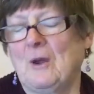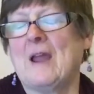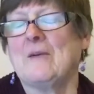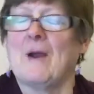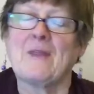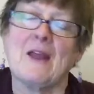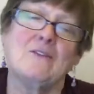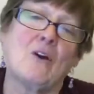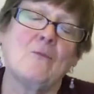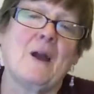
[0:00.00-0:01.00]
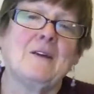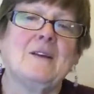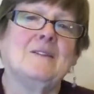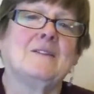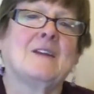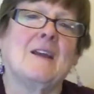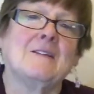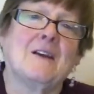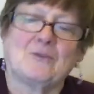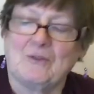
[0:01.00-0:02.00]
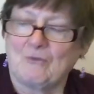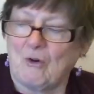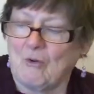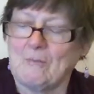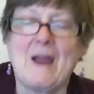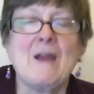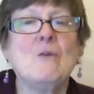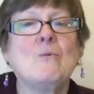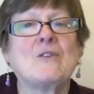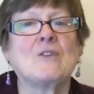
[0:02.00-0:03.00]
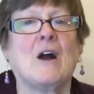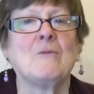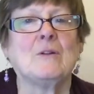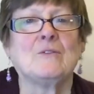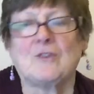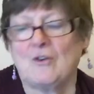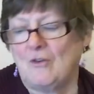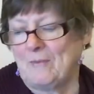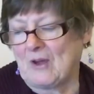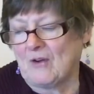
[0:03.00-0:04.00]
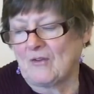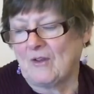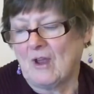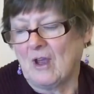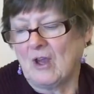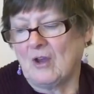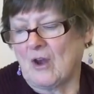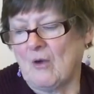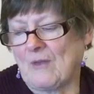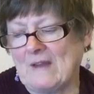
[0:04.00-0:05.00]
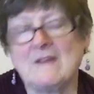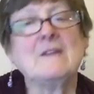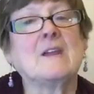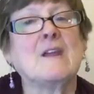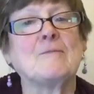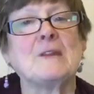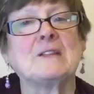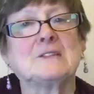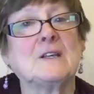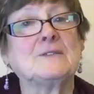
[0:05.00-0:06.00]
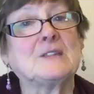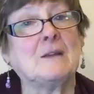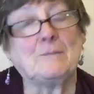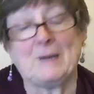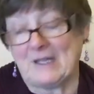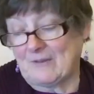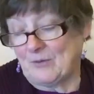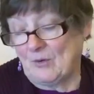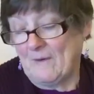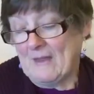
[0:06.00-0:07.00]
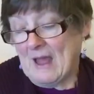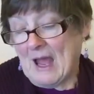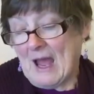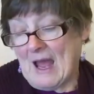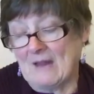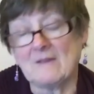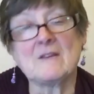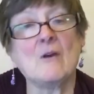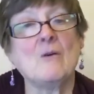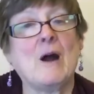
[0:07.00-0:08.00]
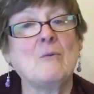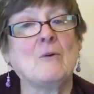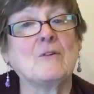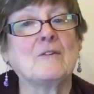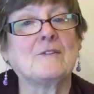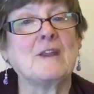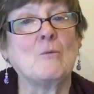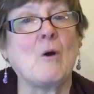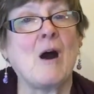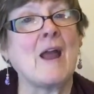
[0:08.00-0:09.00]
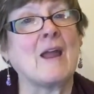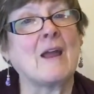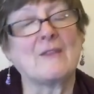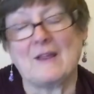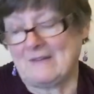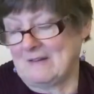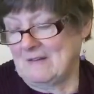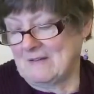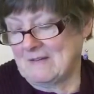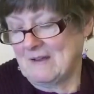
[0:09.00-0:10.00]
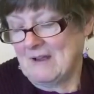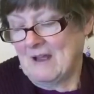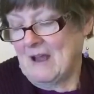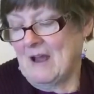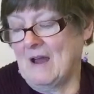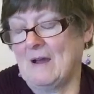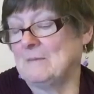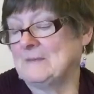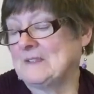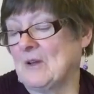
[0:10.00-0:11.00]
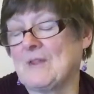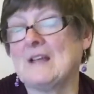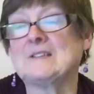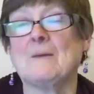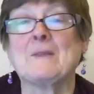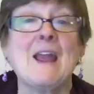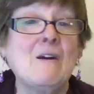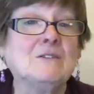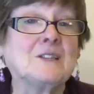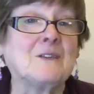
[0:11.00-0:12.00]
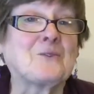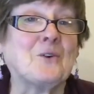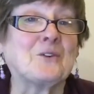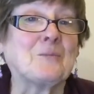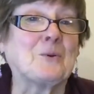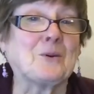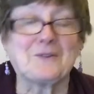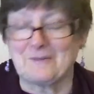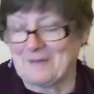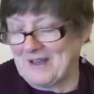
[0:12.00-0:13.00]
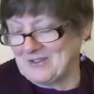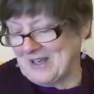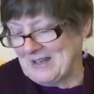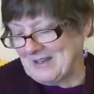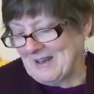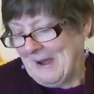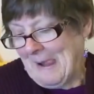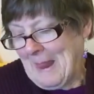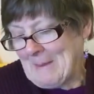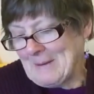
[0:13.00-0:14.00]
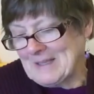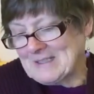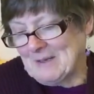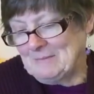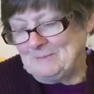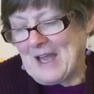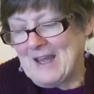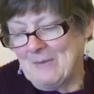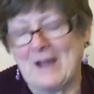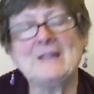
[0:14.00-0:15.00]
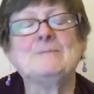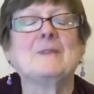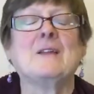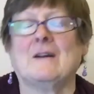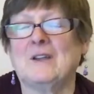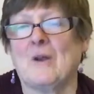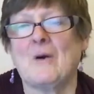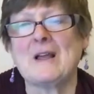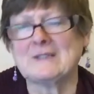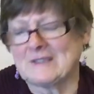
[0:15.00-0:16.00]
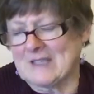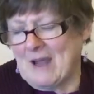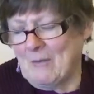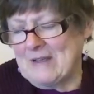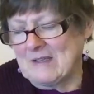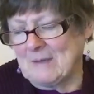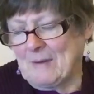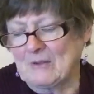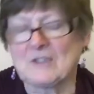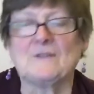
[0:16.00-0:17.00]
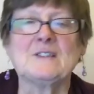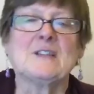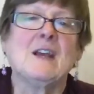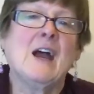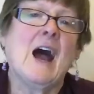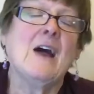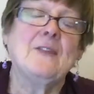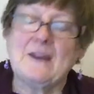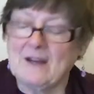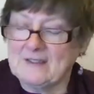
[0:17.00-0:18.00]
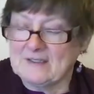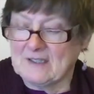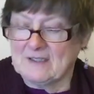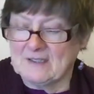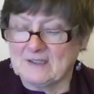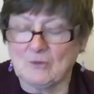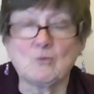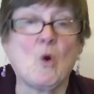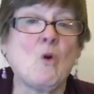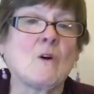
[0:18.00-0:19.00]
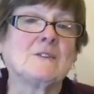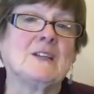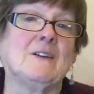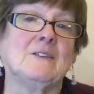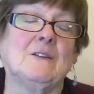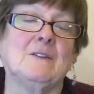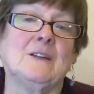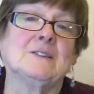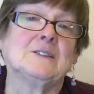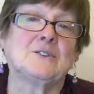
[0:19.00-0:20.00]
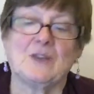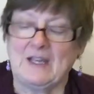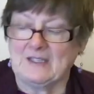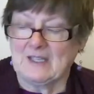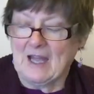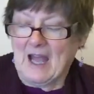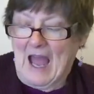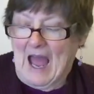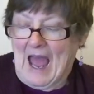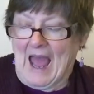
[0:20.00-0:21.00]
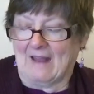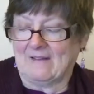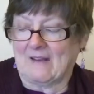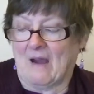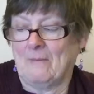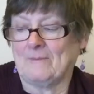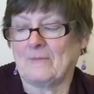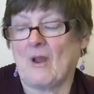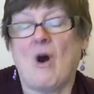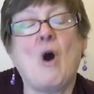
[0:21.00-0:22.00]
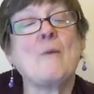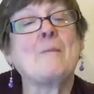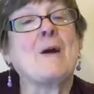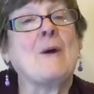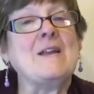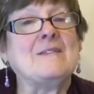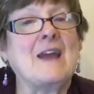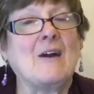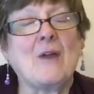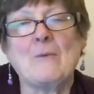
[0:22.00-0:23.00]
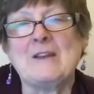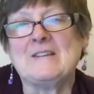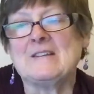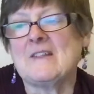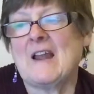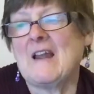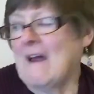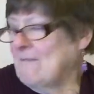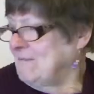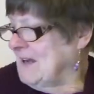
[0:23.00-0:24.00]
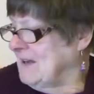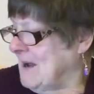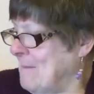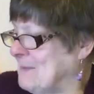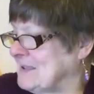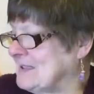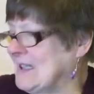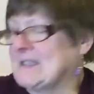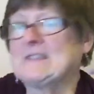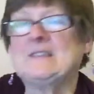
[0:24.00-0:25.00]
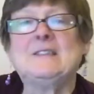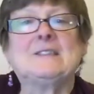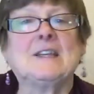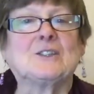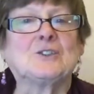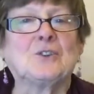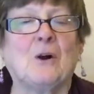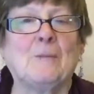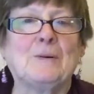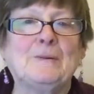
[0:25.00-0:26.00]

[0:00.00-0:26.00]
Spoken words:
Anyway, they told me I needed to get in touch with Royal Mail, which I will do because, they didn't give me the service I'd paid for. And so I want to see why they didn't. So that's something else I've got to put onto my agenda. But anyway, as I say, I went in the post office and then I decided to walk down Union Street. And on my way down, I went into the lovely number 66 shop.